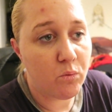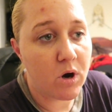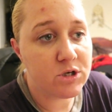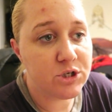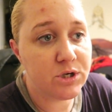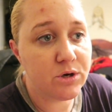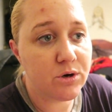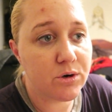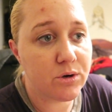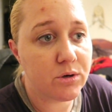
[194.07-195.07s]
watching
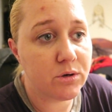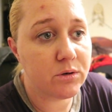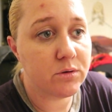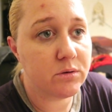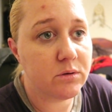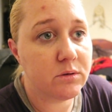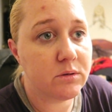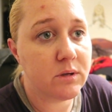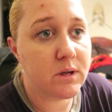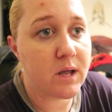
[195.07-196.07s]
her
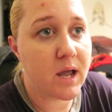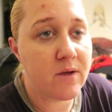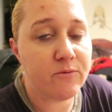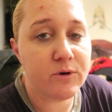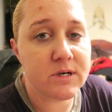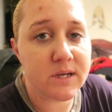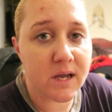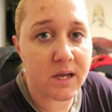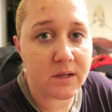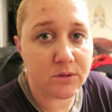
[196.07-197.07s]
every
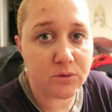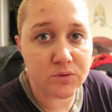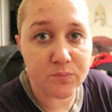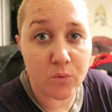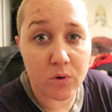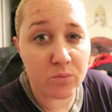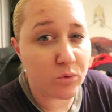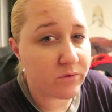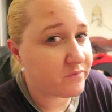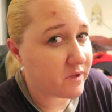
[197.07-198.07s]
day lose more and
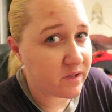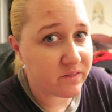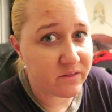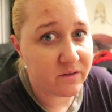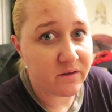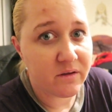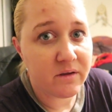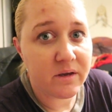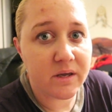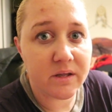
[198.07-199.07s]
more faith
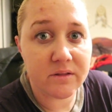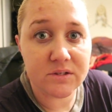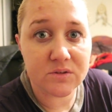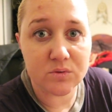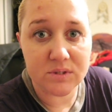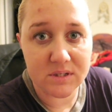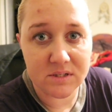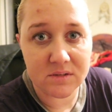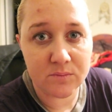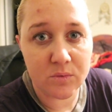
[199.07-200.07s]
in the school
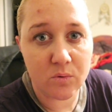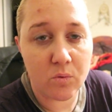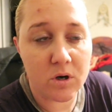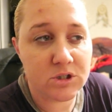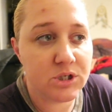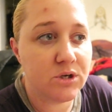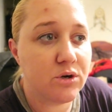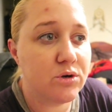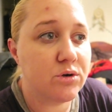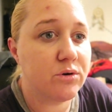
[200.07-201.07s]
system, watching
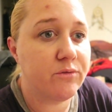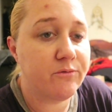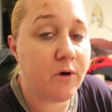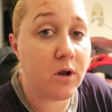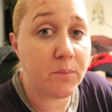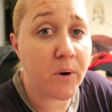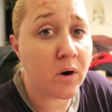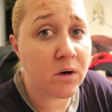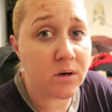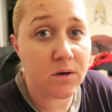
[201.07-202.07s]
her fall
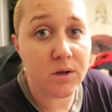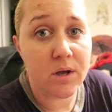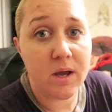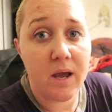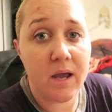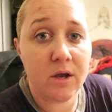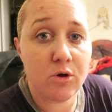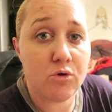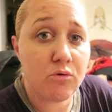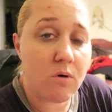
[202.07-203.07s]
apart
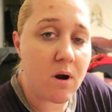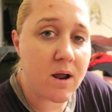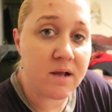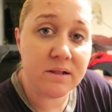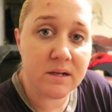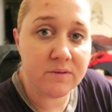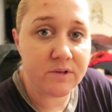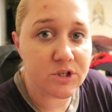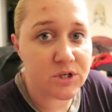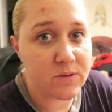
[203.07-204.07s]
and cry at the end of
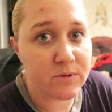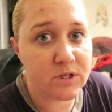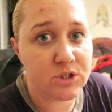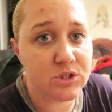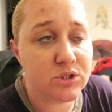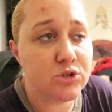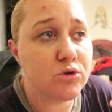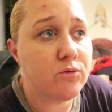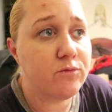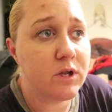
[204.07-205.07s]
each day because she's
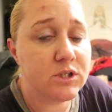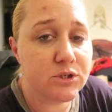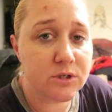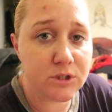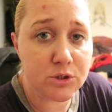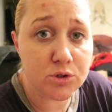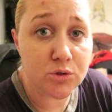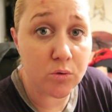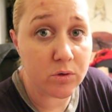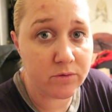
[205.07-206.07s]
so flustered and
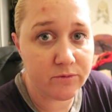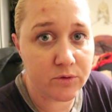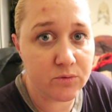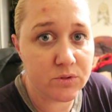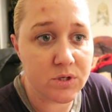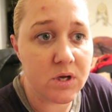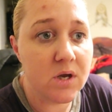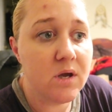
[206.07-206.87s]
so confused